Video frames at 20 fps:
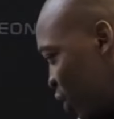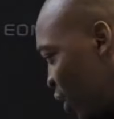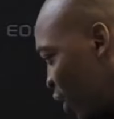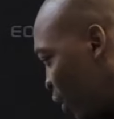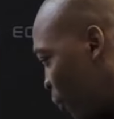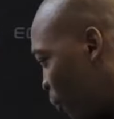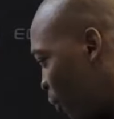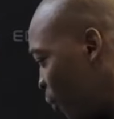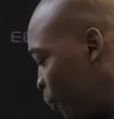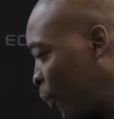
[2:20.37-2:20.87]
in
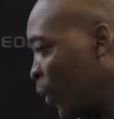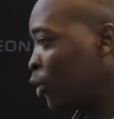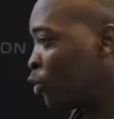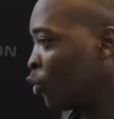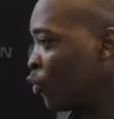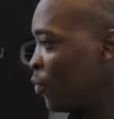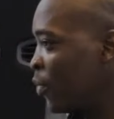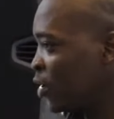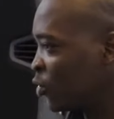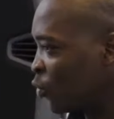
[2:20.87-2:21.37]
the
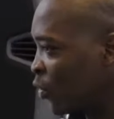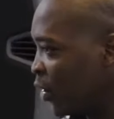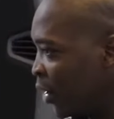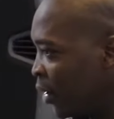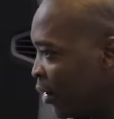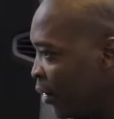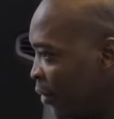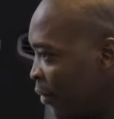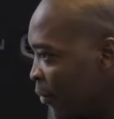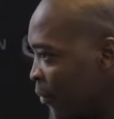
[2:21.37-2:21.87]
bedroom as well.
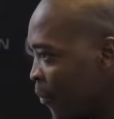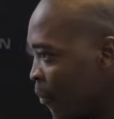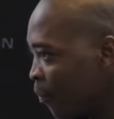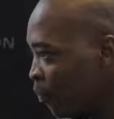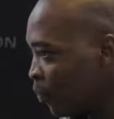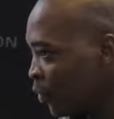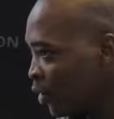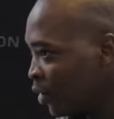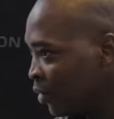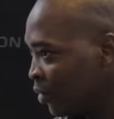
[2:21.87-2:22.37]

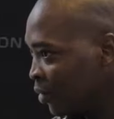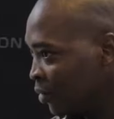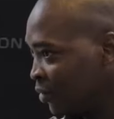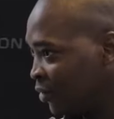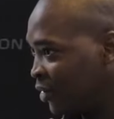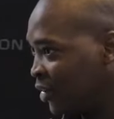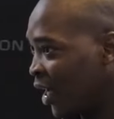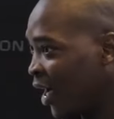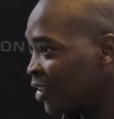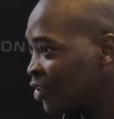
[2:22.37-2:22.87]
Mm.
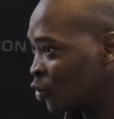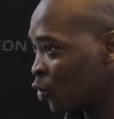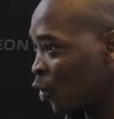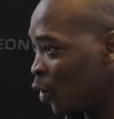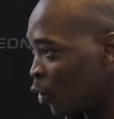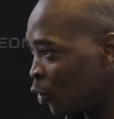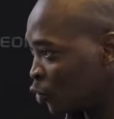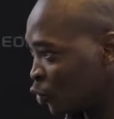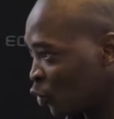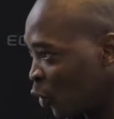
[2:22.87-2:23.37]
That's
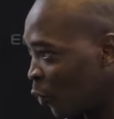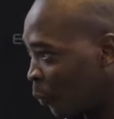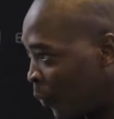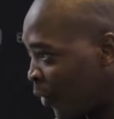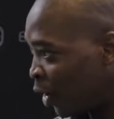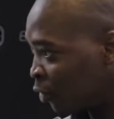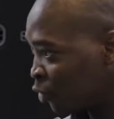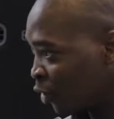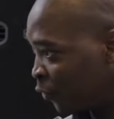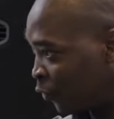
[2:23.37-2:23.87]
also
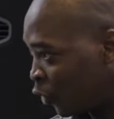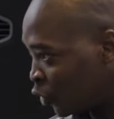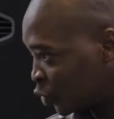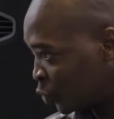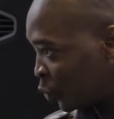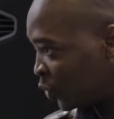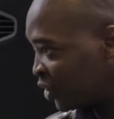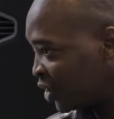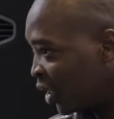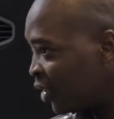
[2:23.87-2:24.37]
part of
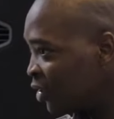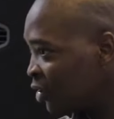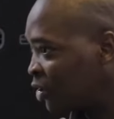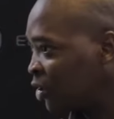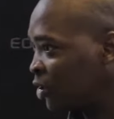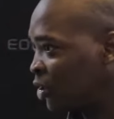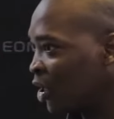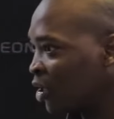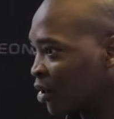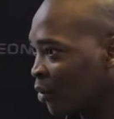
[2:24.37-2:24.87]

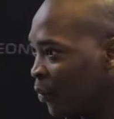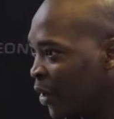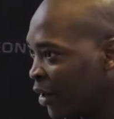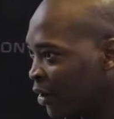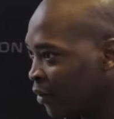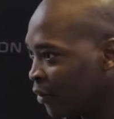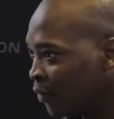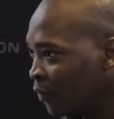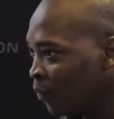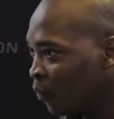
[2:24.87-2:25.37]
hospitality,
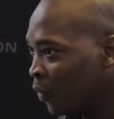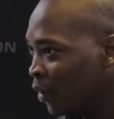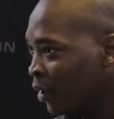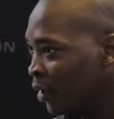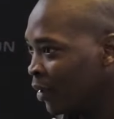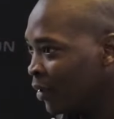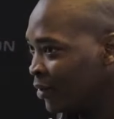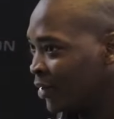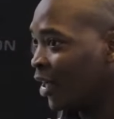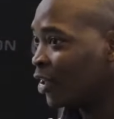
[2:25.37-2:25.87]
gentlemen.
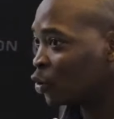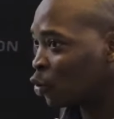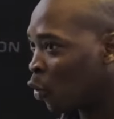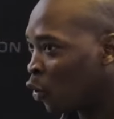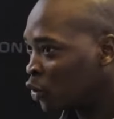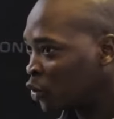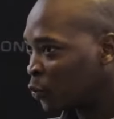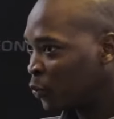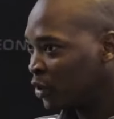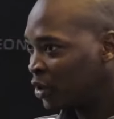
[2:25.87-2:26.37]
That's
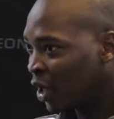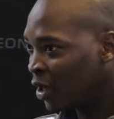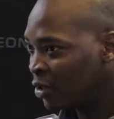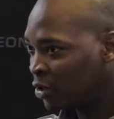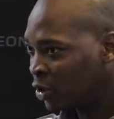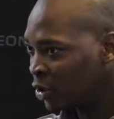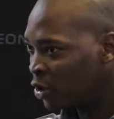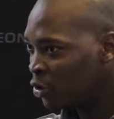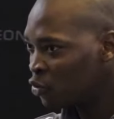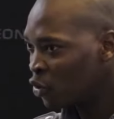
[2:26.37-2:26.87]

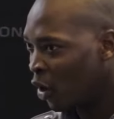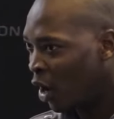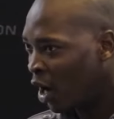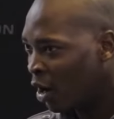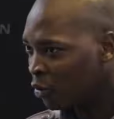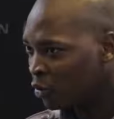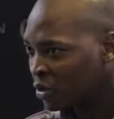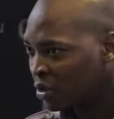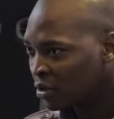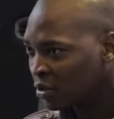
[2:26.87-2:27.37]
hospitality in your
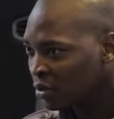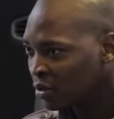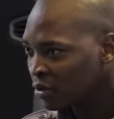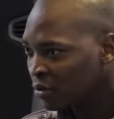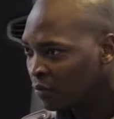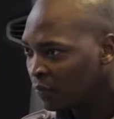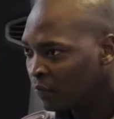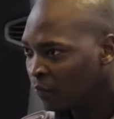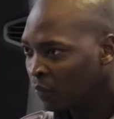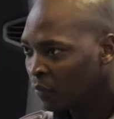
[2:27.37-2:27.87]
house.
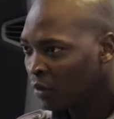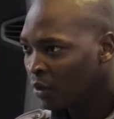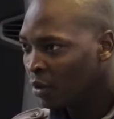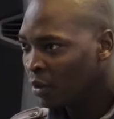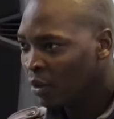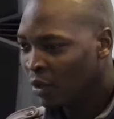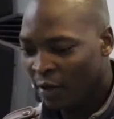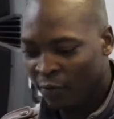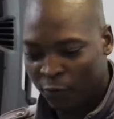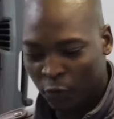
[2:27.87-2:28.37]

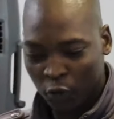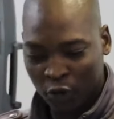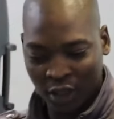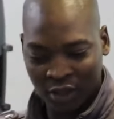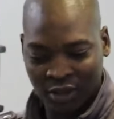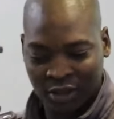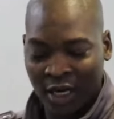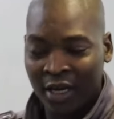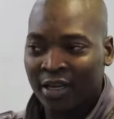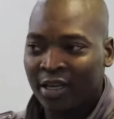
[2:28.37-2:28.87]
If you
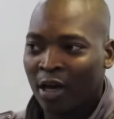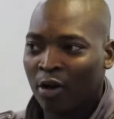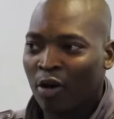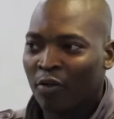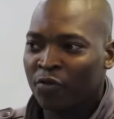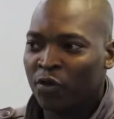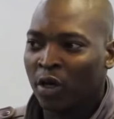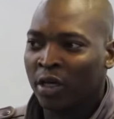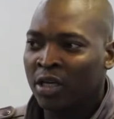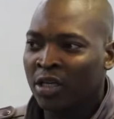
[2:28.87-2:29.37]
can take care
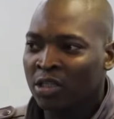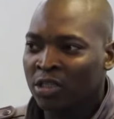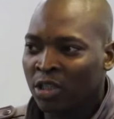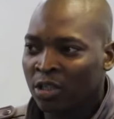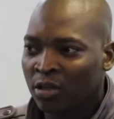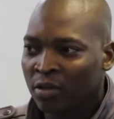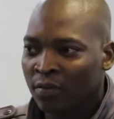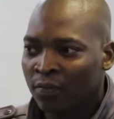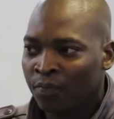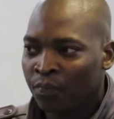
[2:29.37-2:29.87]
of your
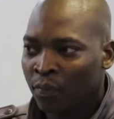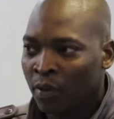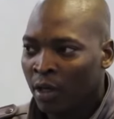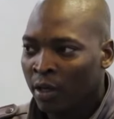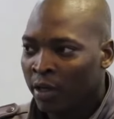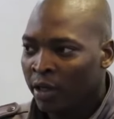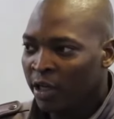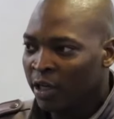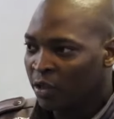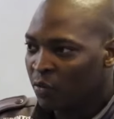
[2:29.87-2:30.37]
kitchen,
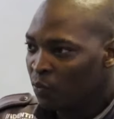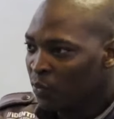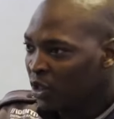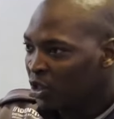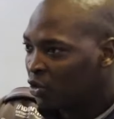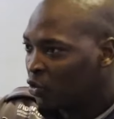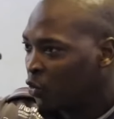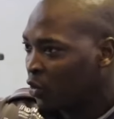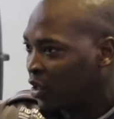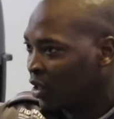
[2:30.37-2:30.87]
it
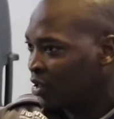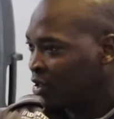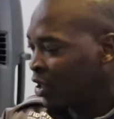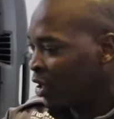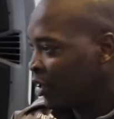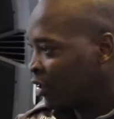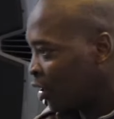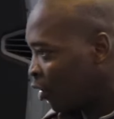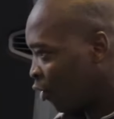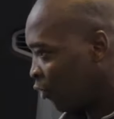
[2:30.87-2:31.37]
means you can
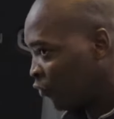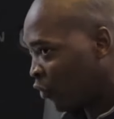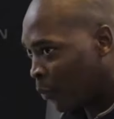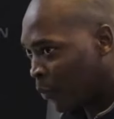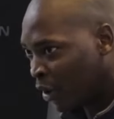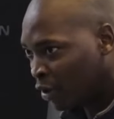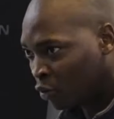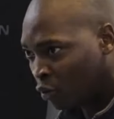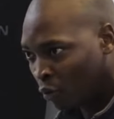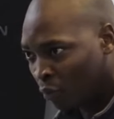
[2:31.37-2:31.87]
take care of your
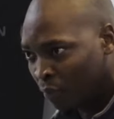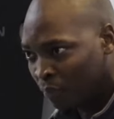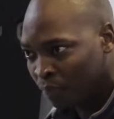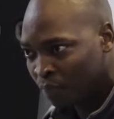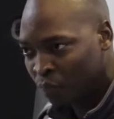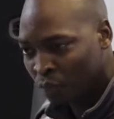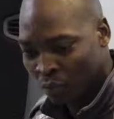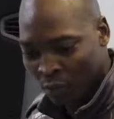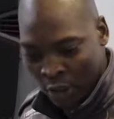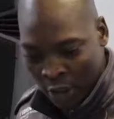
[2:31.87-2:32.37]
bedroom.
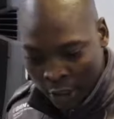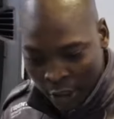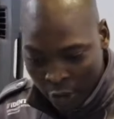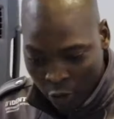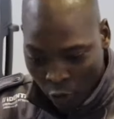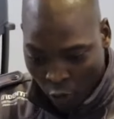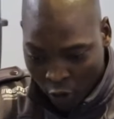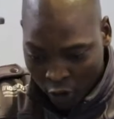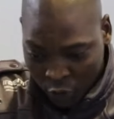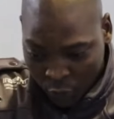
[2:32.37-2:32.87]

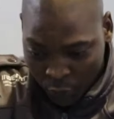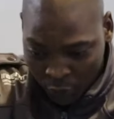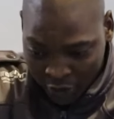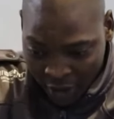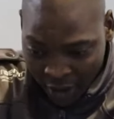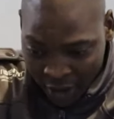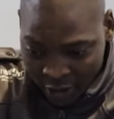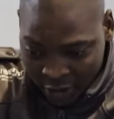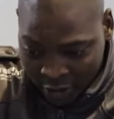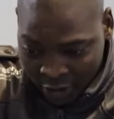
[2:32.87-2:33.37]
In
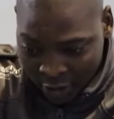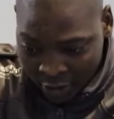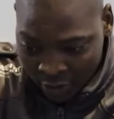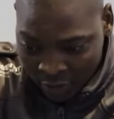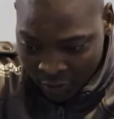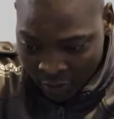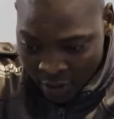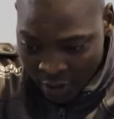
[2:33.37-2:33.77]
hospitality,